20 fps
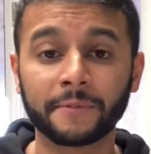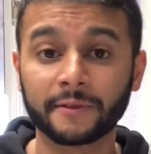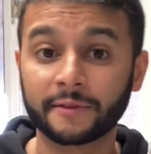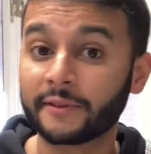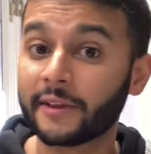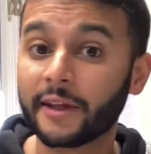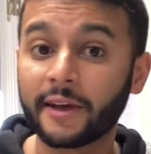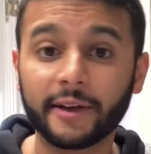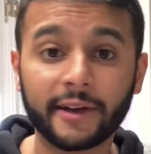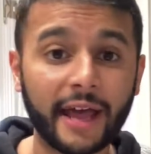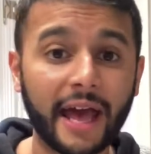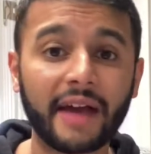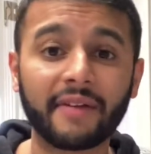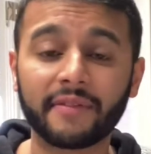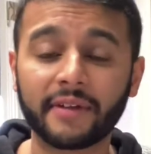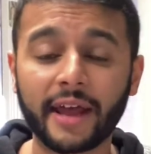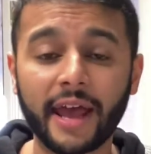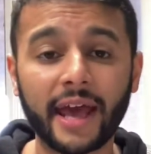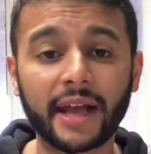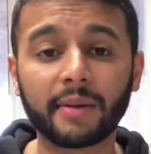They didn't have
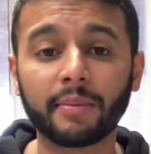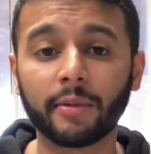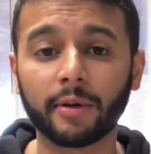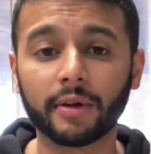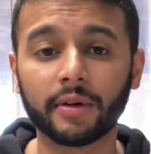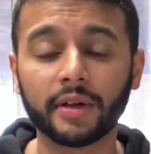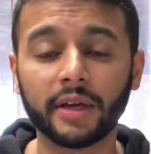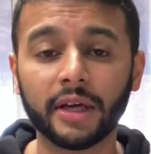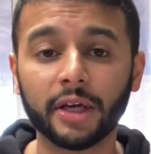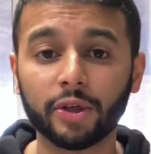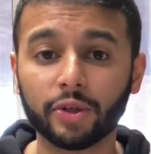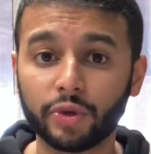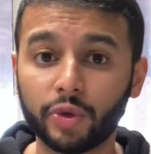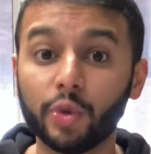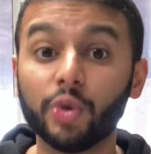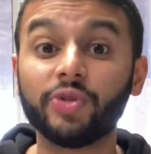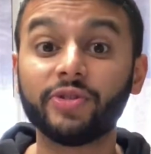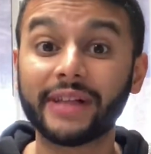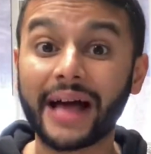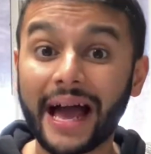an animal to
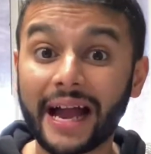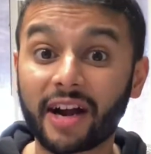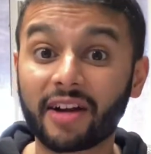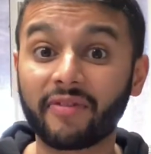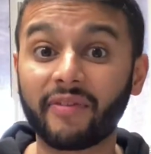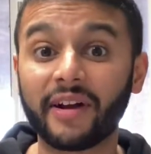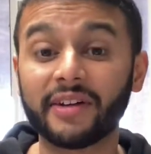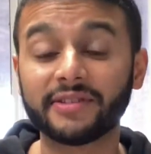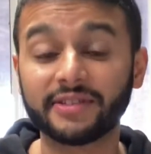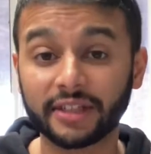sacrifice,